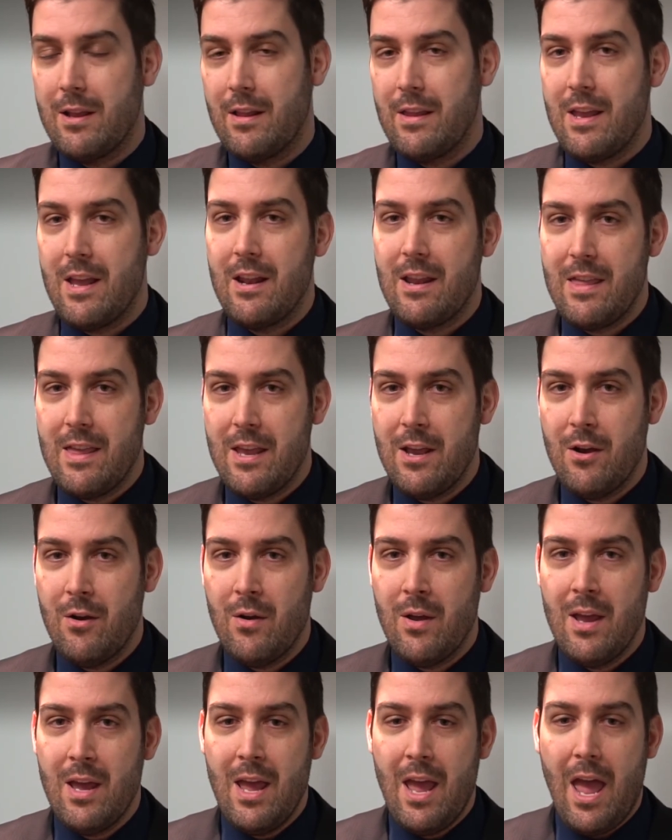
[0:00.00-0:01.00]
till the end of the
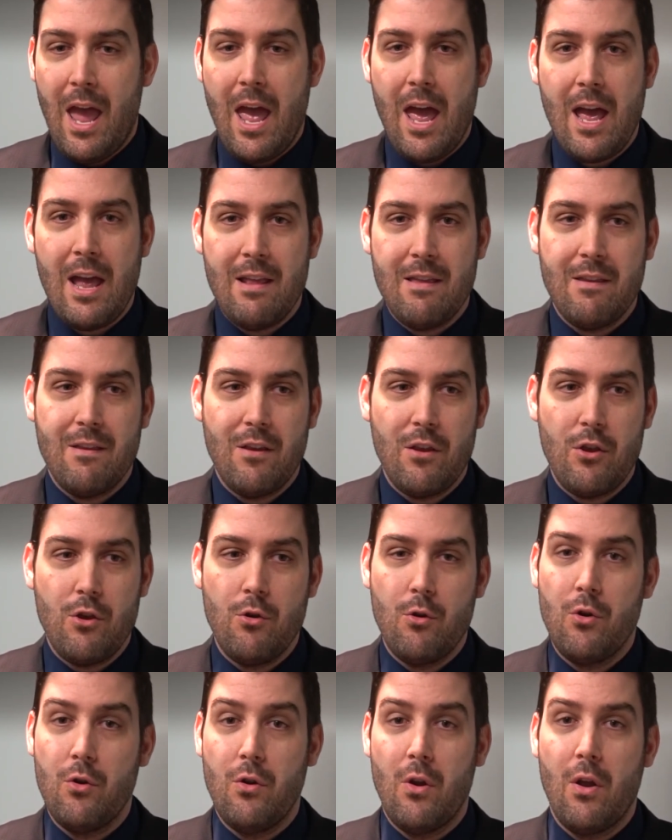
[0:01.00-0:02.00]
year, and
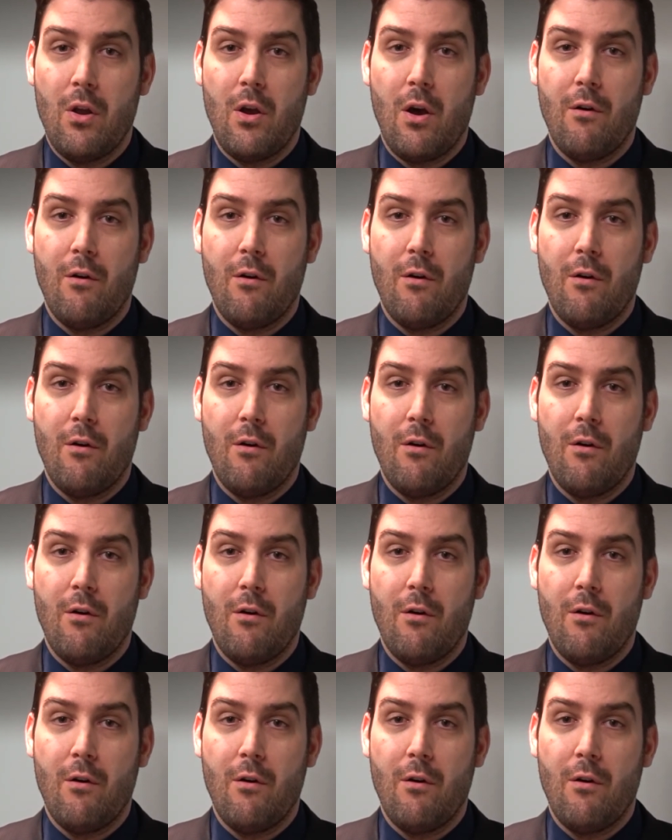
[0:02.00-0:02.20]
you'd